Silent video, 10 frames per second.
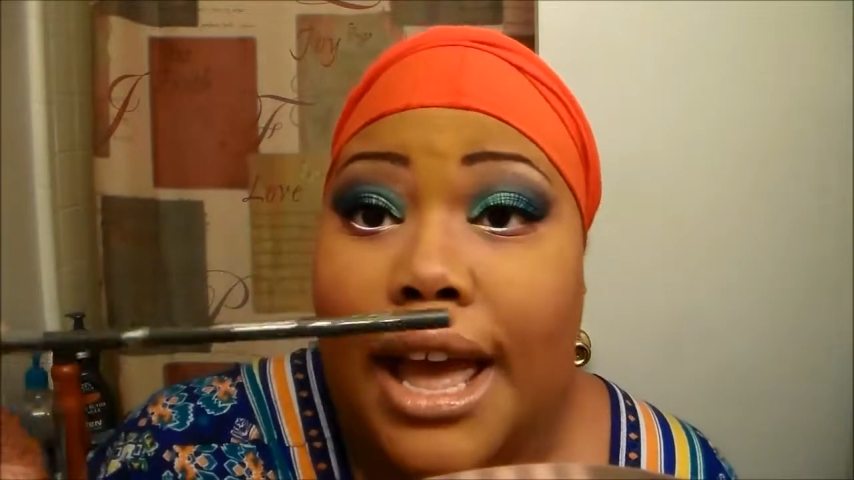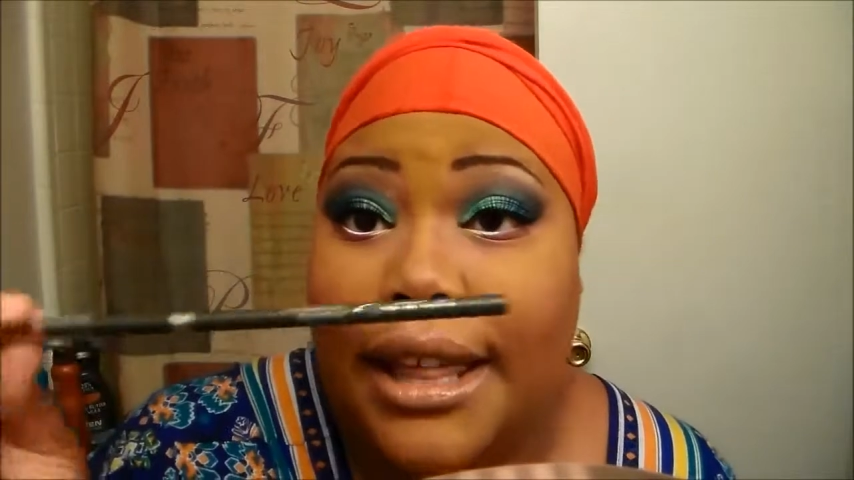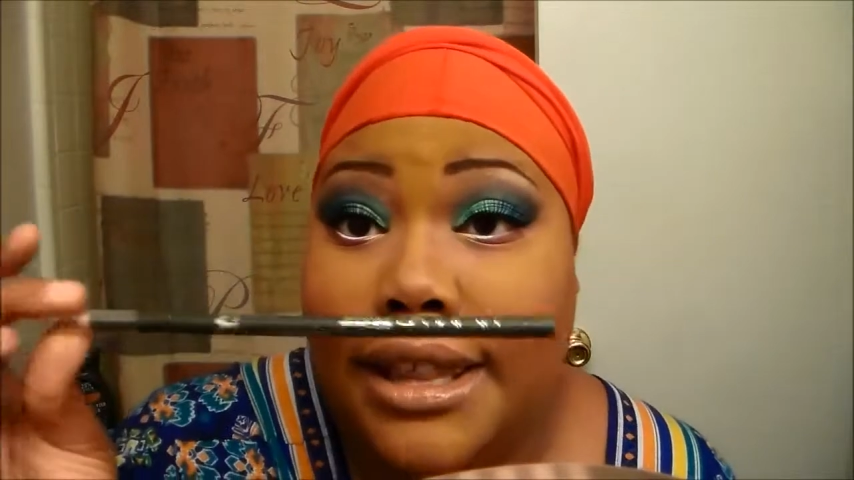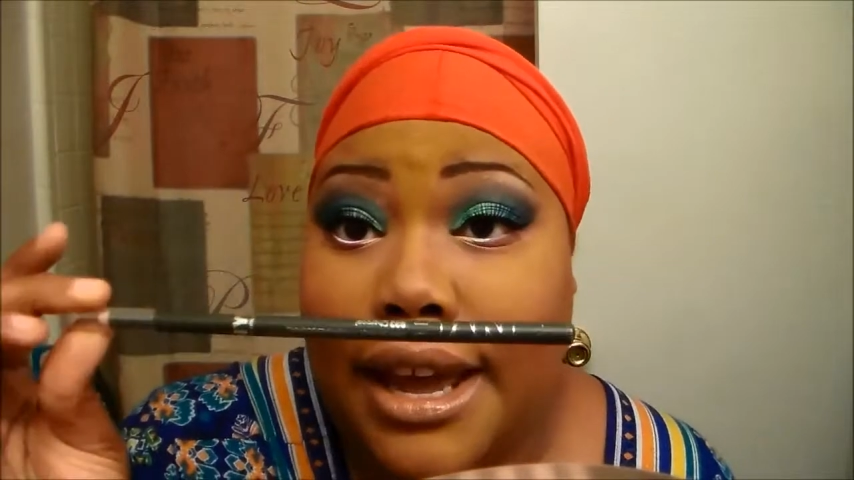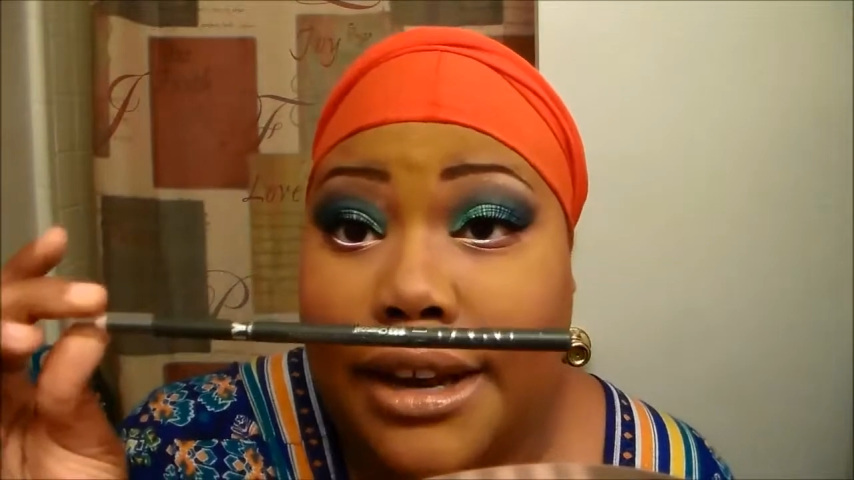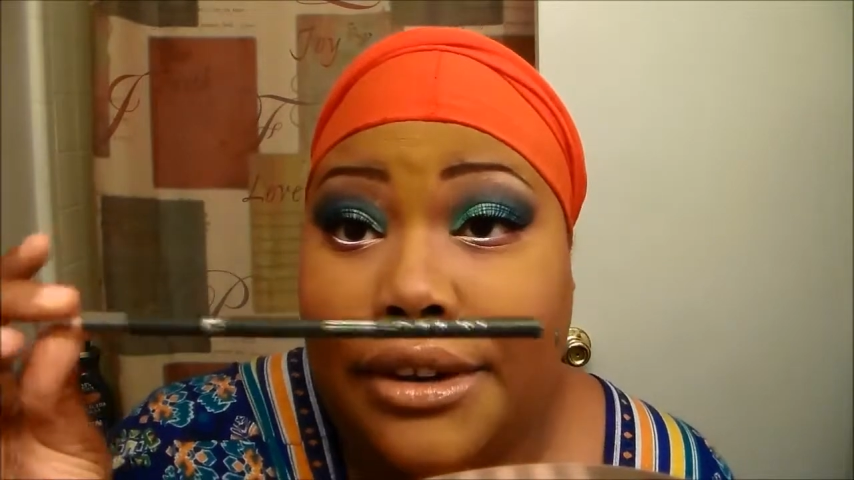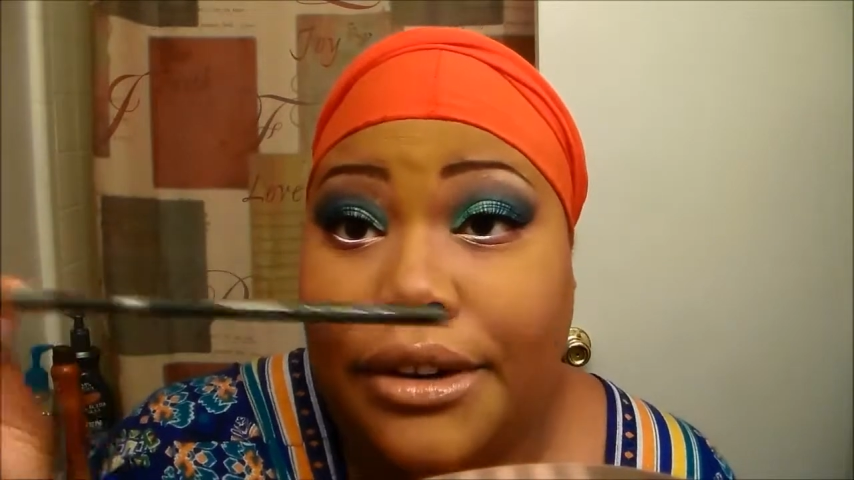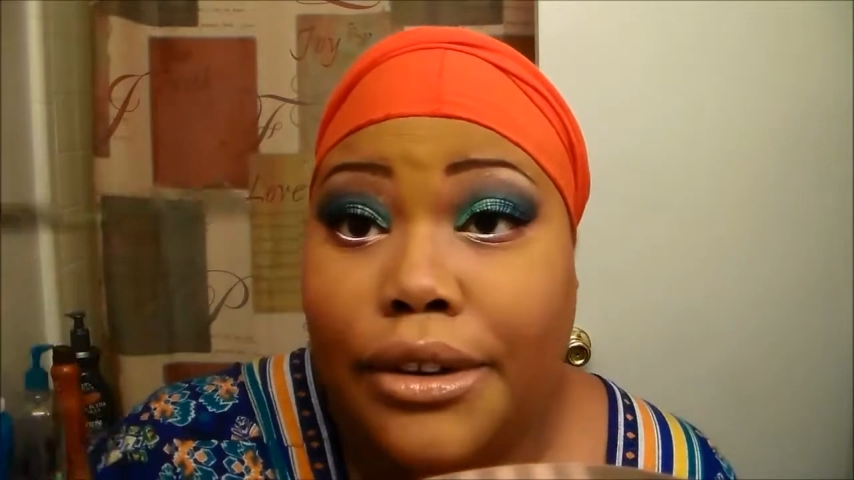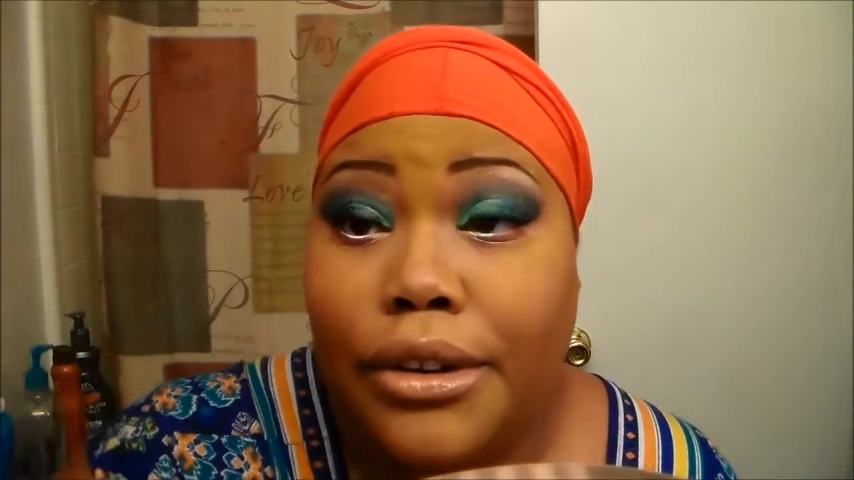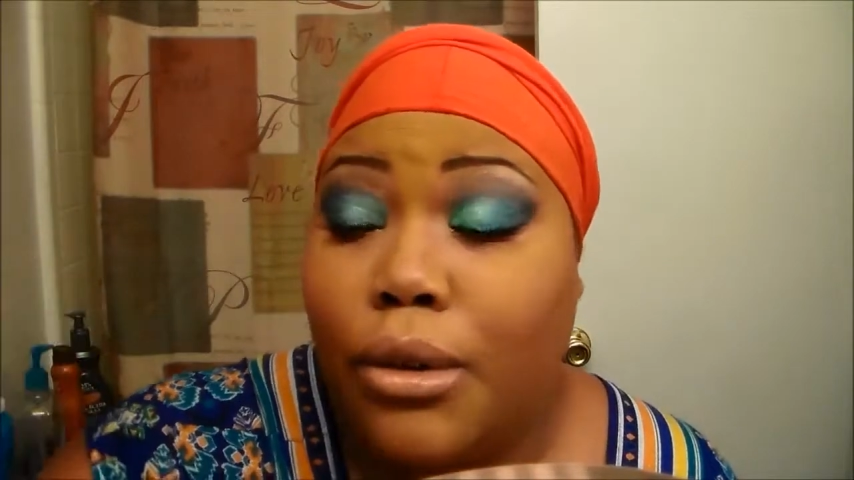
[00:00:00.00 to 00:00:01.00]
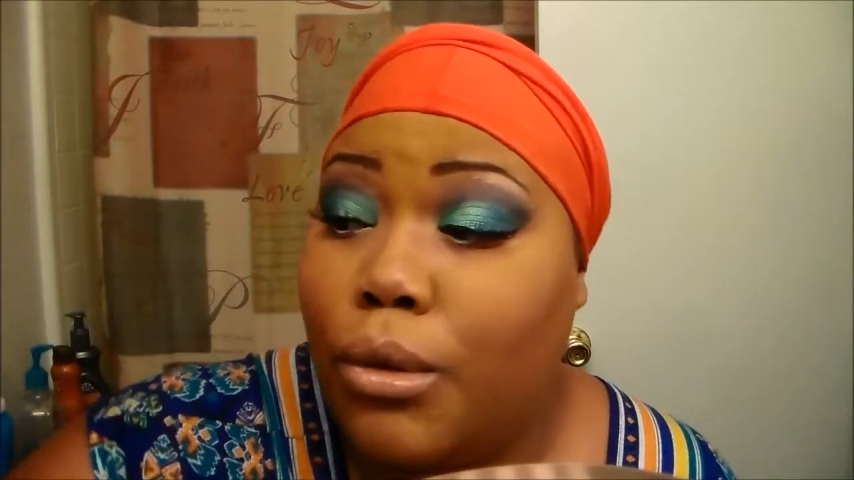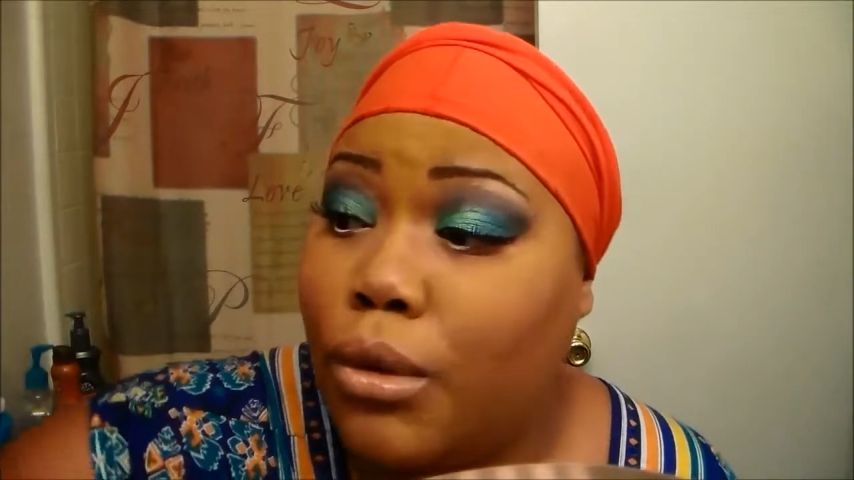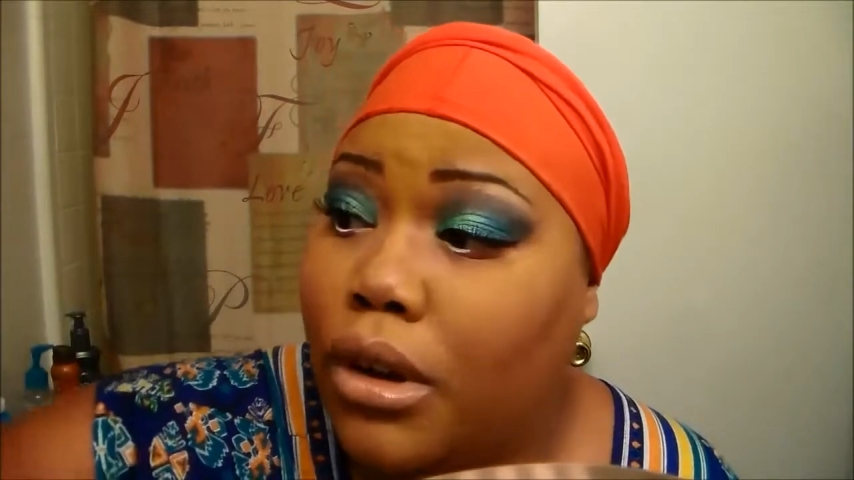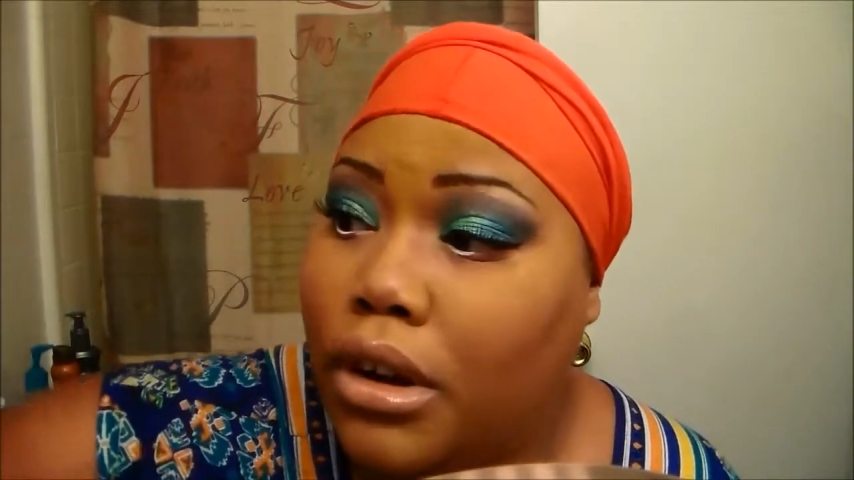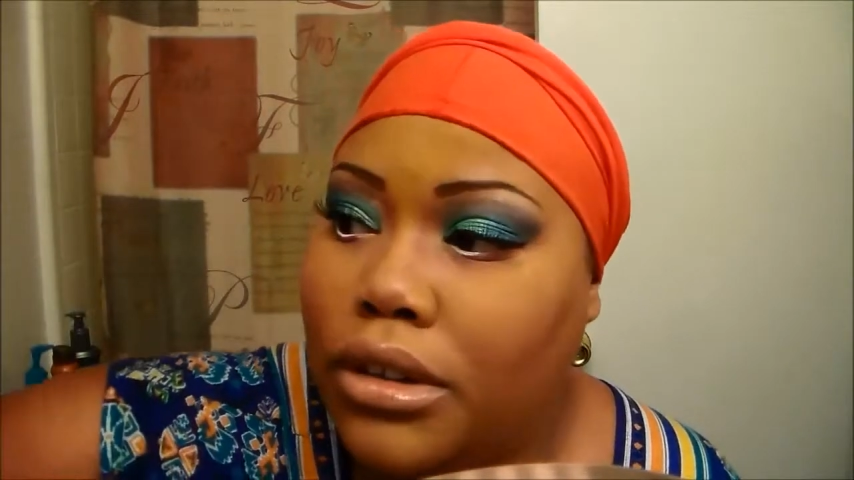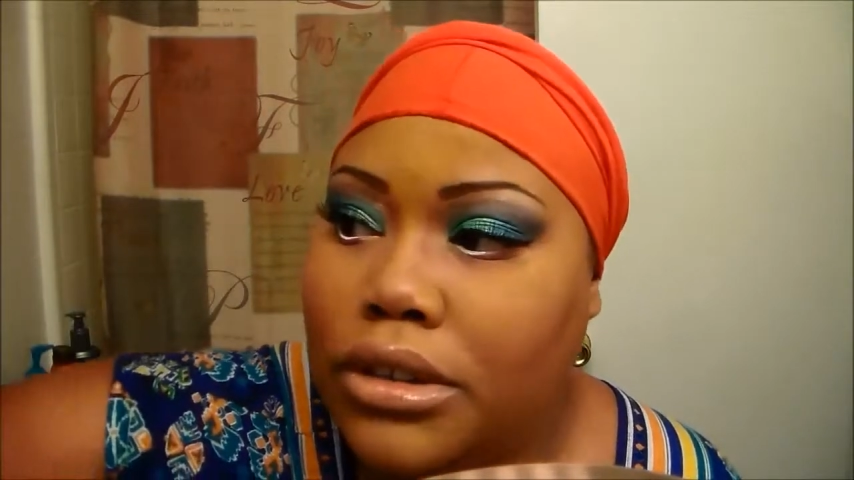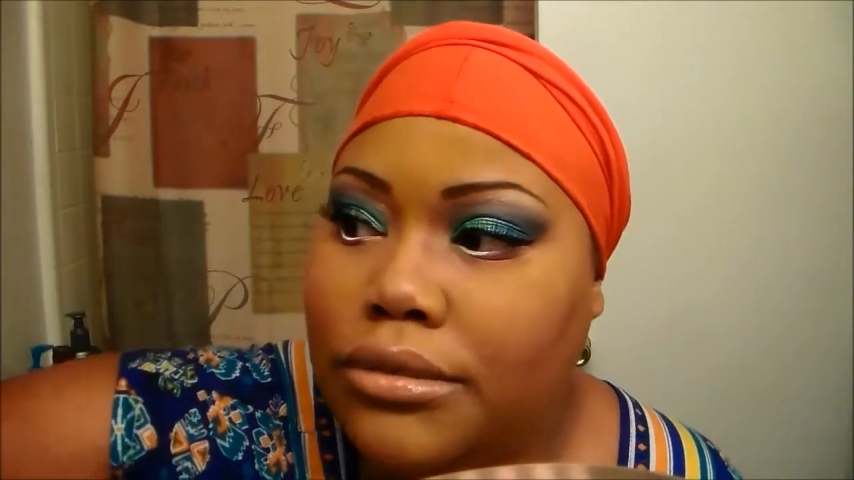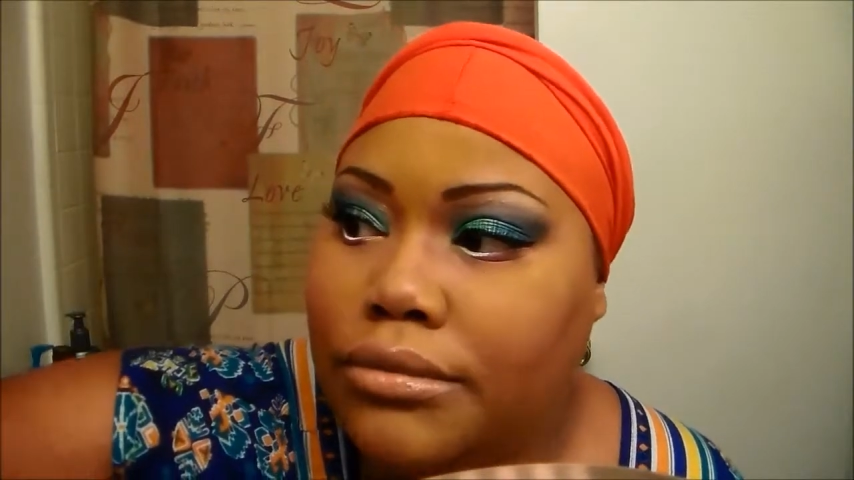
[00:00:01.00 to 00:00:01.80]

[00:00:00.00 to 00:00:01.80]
eyeliner or